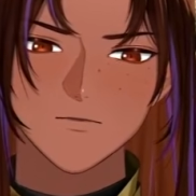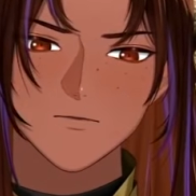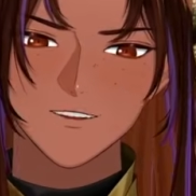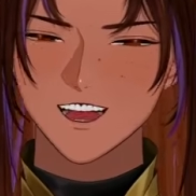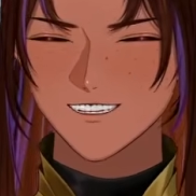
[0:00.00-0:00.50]

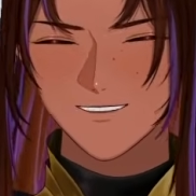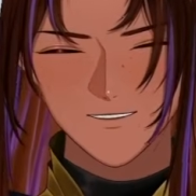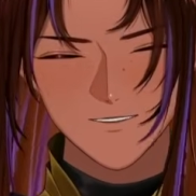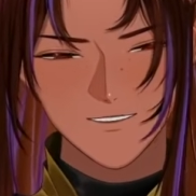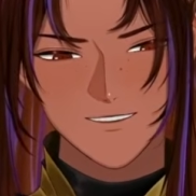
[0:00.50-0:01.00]
Cast
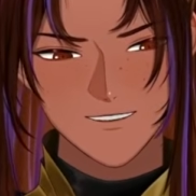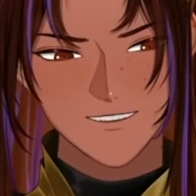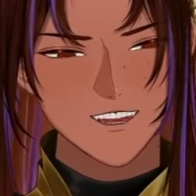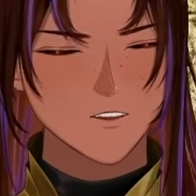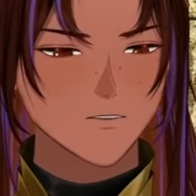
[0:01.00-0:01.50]
this on it
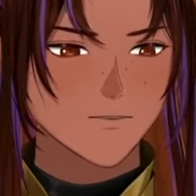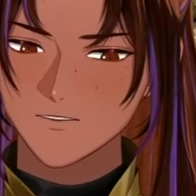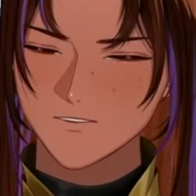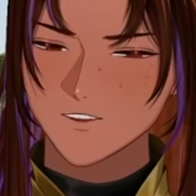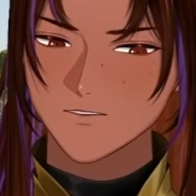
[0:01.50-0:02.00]
and it will
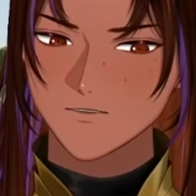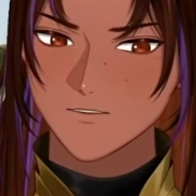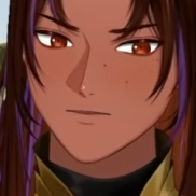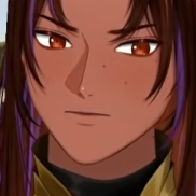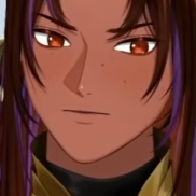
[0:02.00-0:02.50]

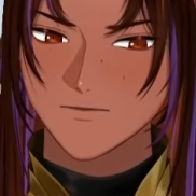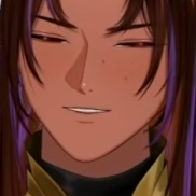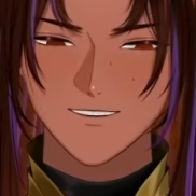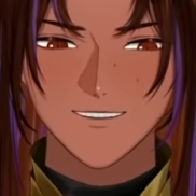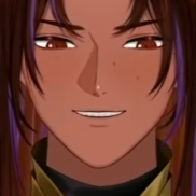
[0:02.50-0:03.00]
double
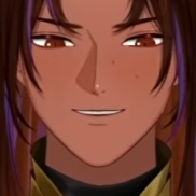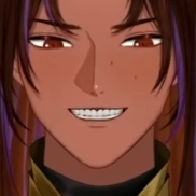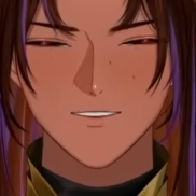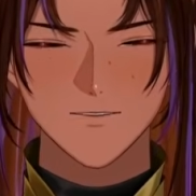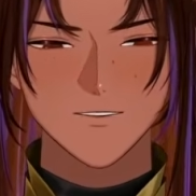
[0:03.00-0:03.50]
the
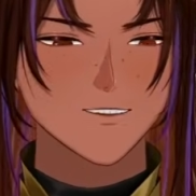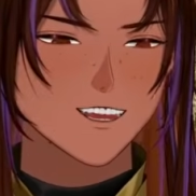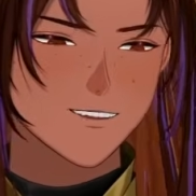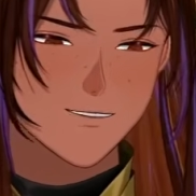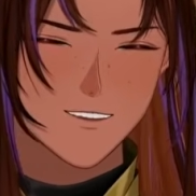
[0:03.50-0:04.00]
damage
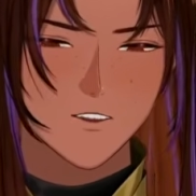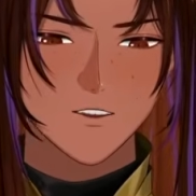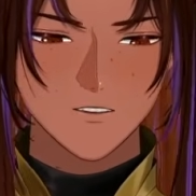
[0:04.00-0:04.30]
dice they do.